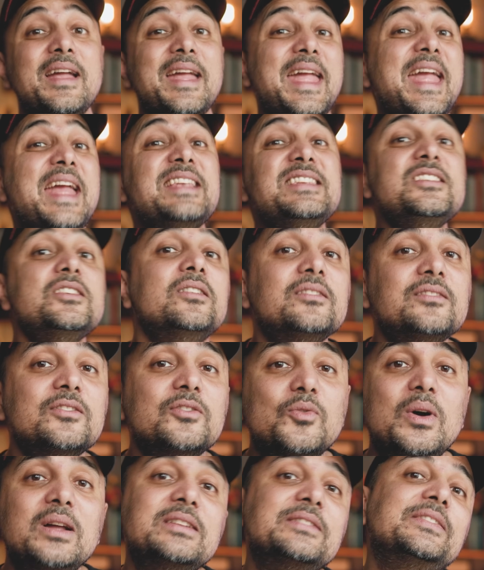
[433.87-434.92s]
any other
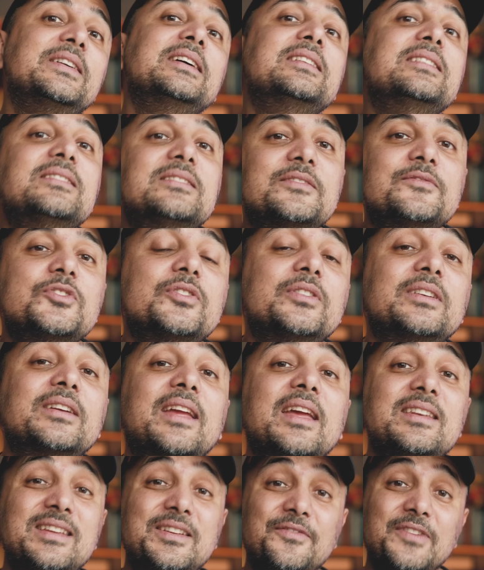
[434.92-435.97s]
qualified interviewer
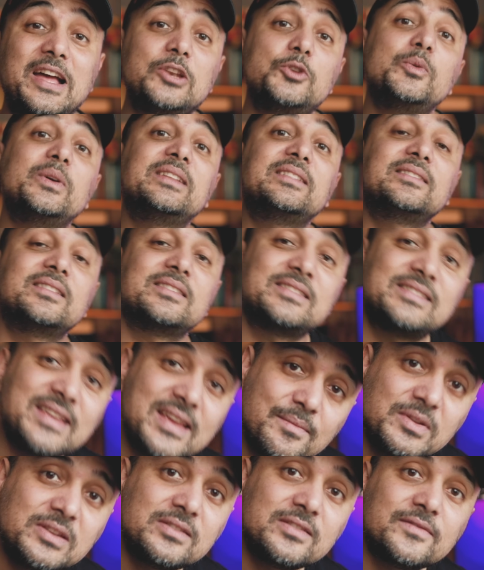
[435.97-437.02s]
can evaluate the
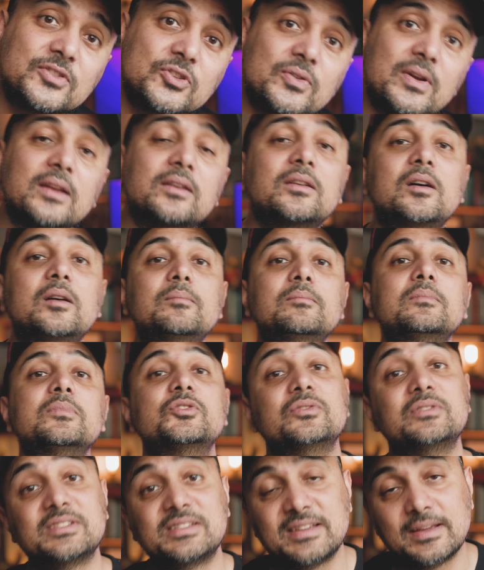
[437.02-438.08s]
same interview and come
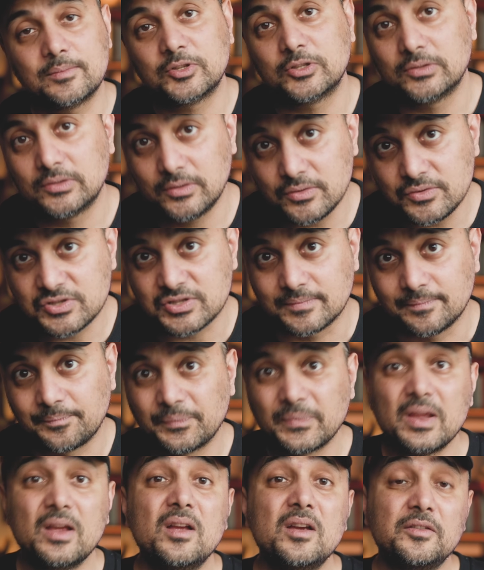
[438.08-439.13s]
to the same conclusion.
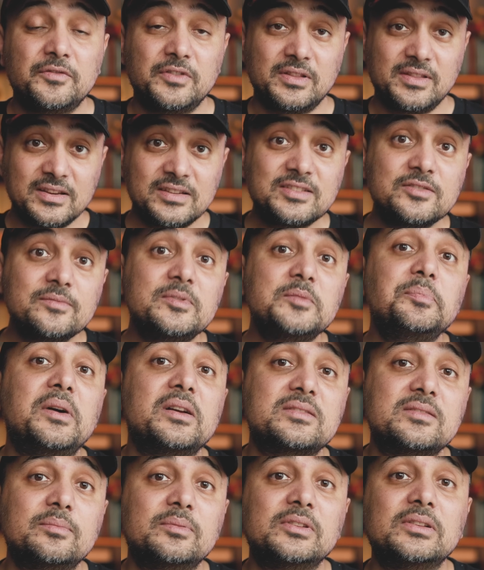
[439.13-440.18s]
For this to be
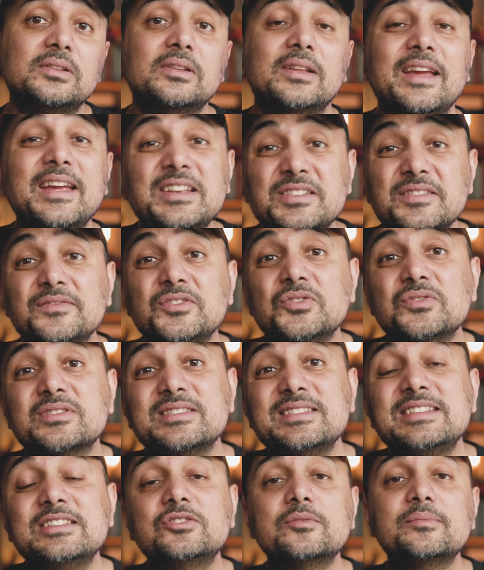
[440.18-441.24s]
possible, interviews
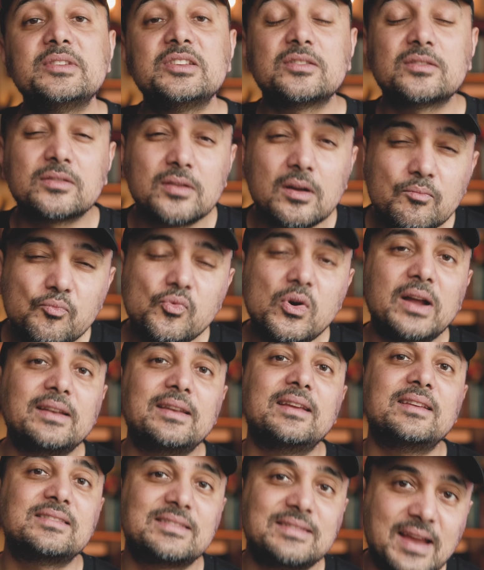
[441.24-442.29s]
need to be somewhat
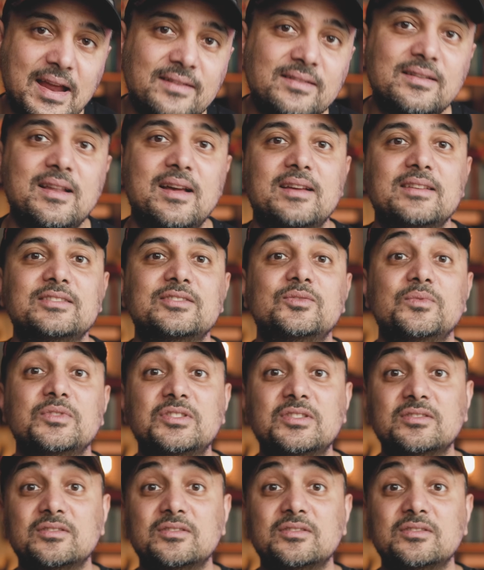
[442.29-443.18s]
standardized, which is